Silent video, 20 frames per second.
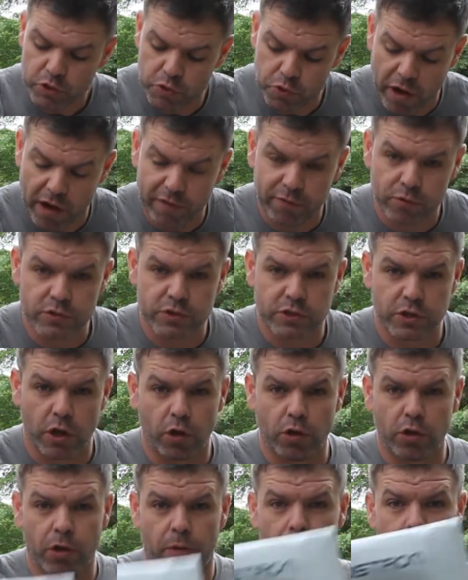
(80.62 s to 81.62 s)
travel
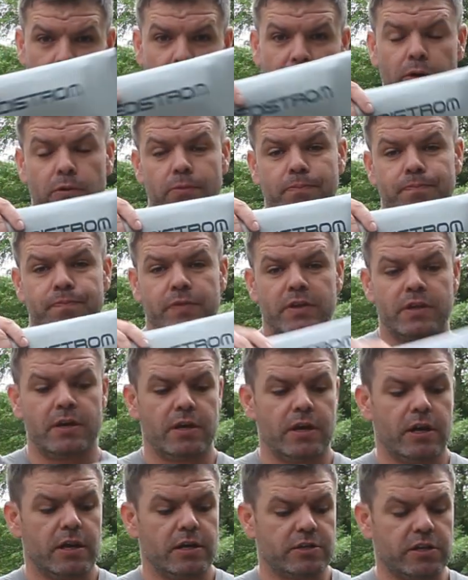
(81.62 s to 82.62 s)
solar panel.
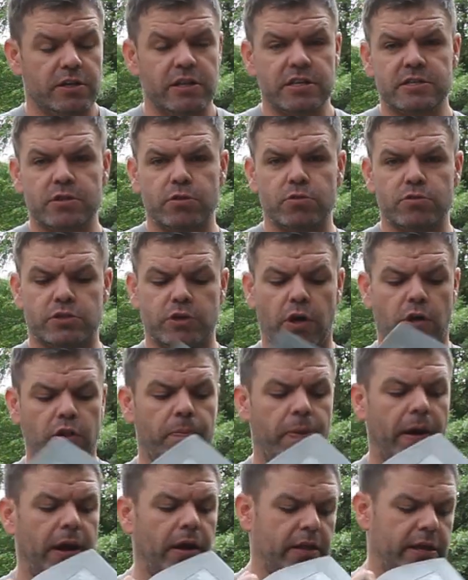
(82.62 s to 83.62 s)
So this little
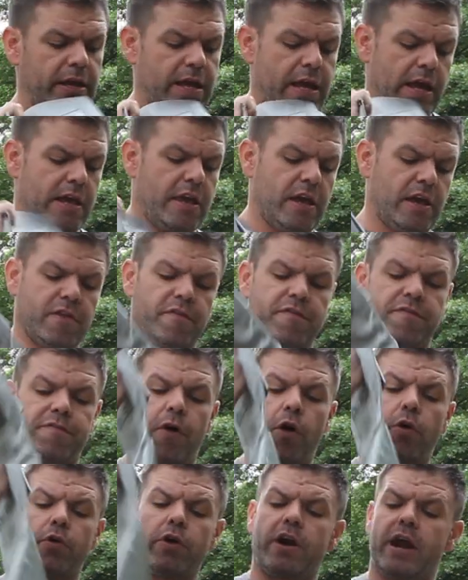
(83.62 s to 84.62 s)
solar panel here, you can
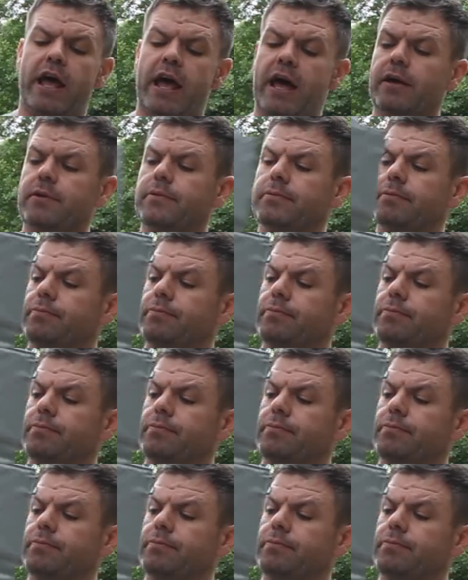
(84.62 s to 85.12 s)
fold it out.